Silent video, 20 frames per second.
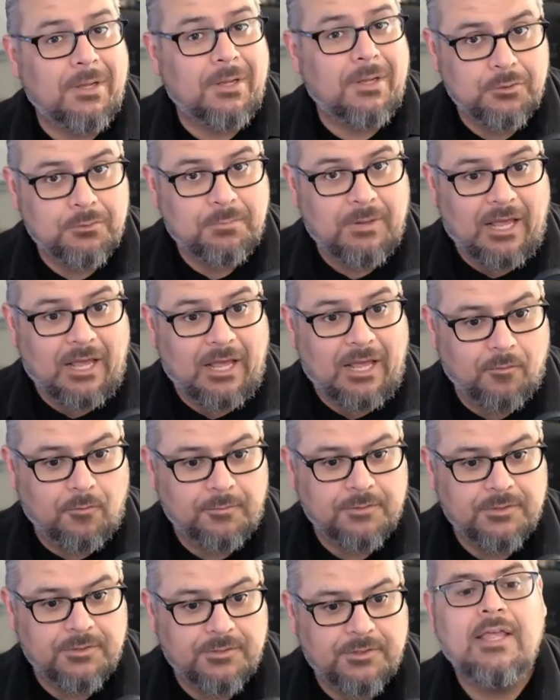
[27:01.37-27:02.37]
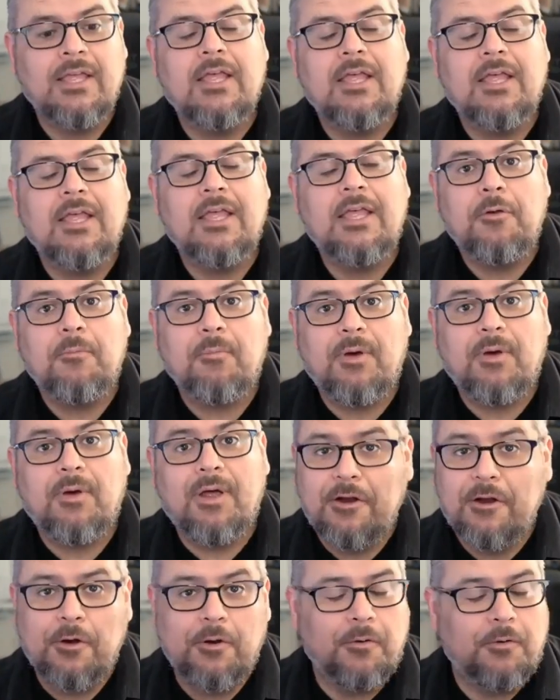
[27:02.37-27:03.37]
platforms. But I
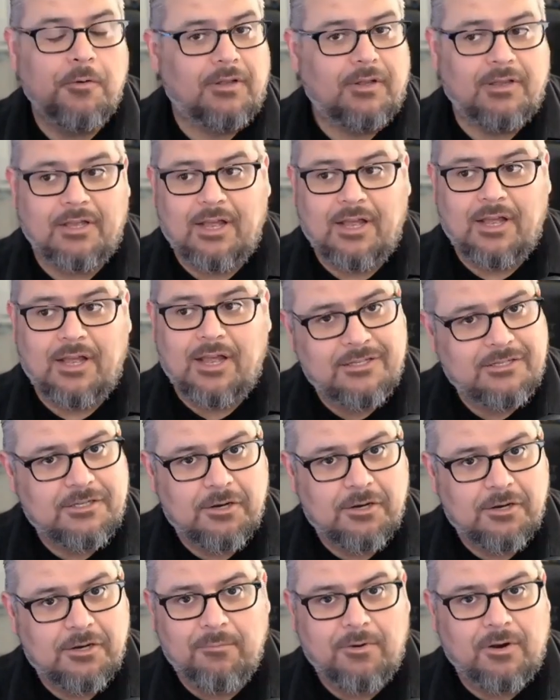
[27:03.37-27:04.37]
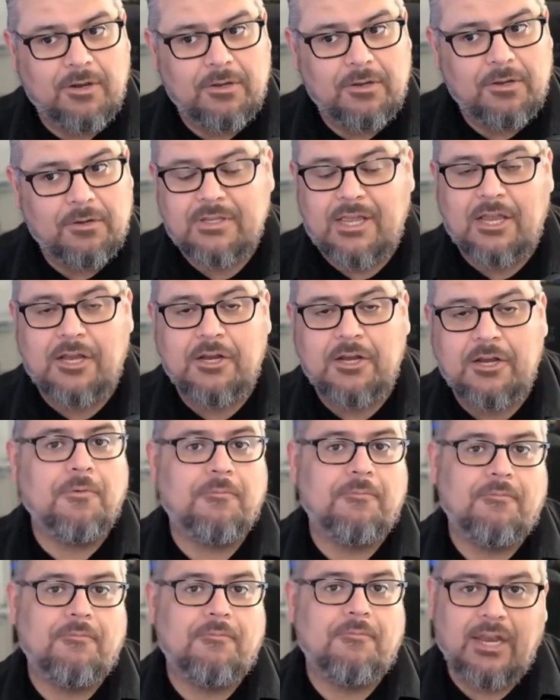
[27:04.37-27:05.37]
know Instagram Reels, I know
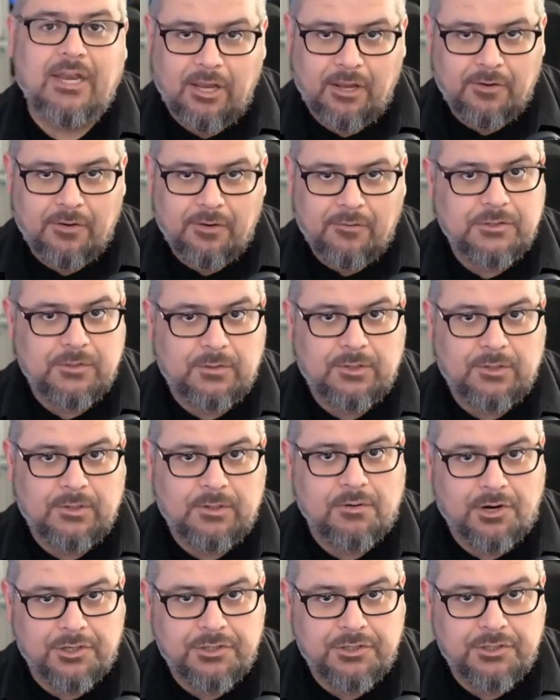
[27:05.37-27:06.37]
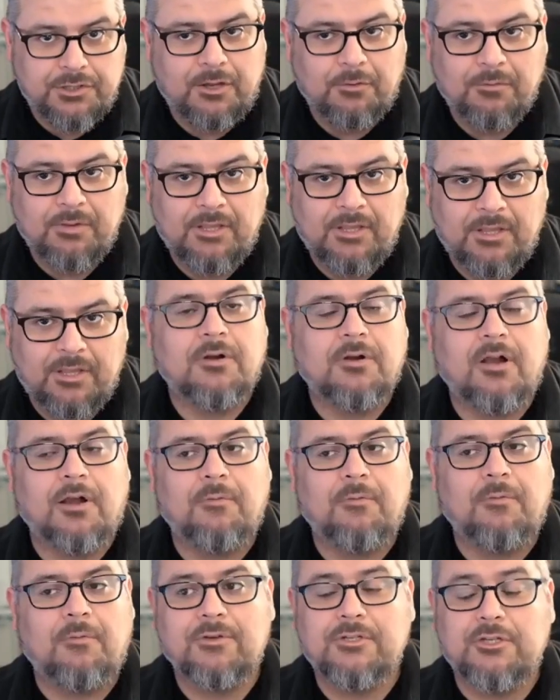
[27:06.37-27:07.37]
many of our students crushing it with Instagram
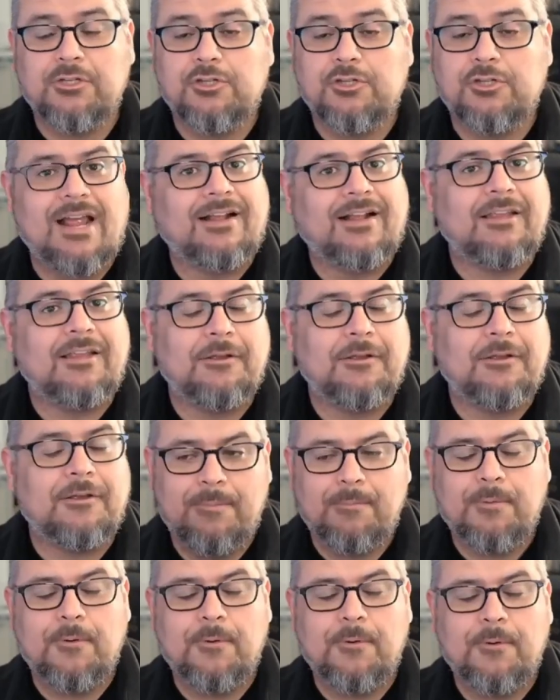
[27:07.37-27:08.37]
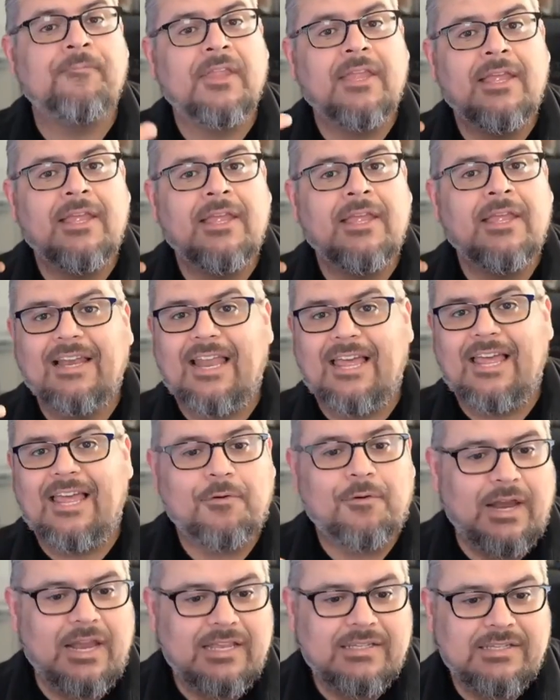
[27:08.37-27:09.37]
Reels, attracting people like
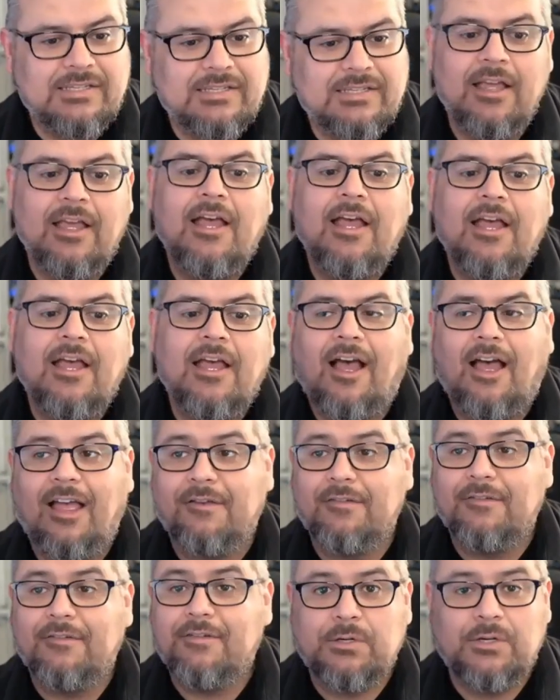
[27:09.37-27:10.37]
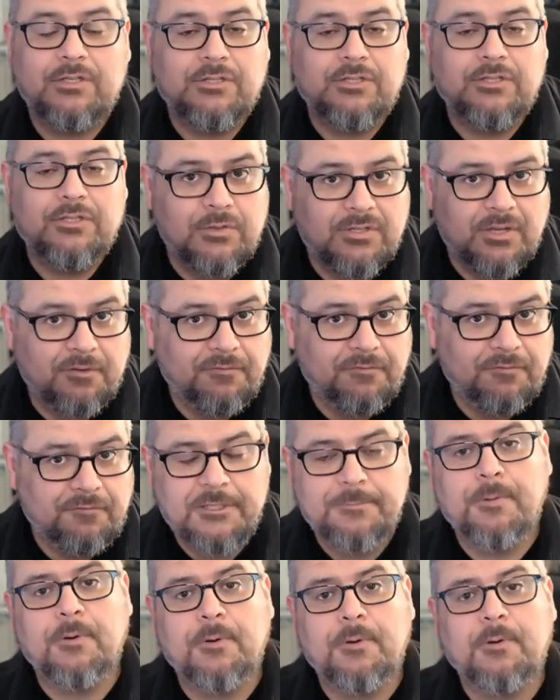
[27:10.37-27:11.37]
crazy. I have students using Facebook
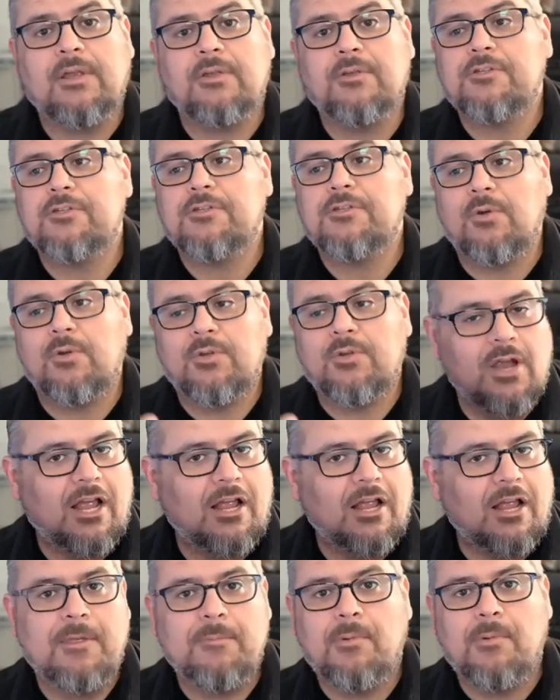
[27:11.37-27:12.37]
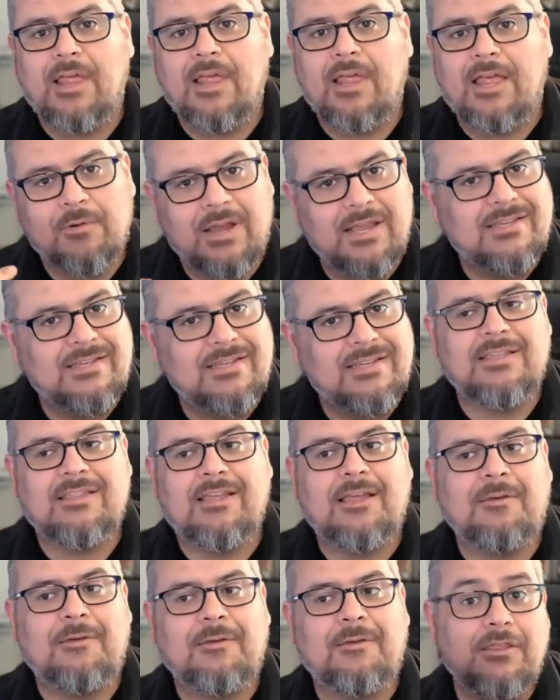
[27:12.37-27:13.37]
Reels to attract people like crazy to them
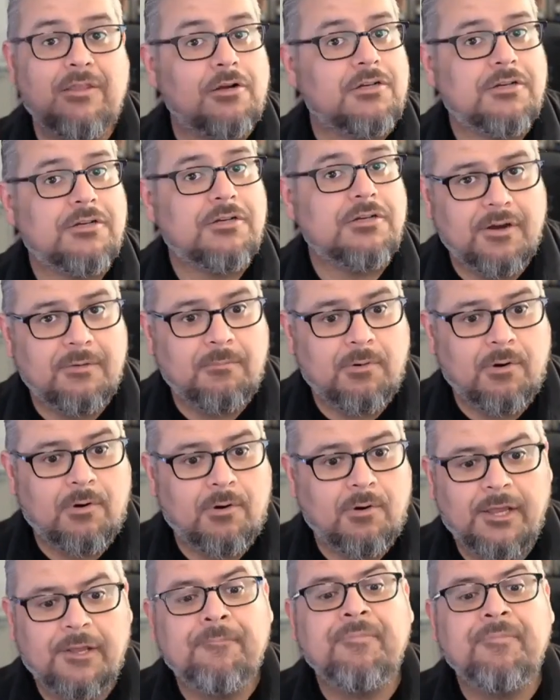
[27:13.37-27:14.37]
in their target market.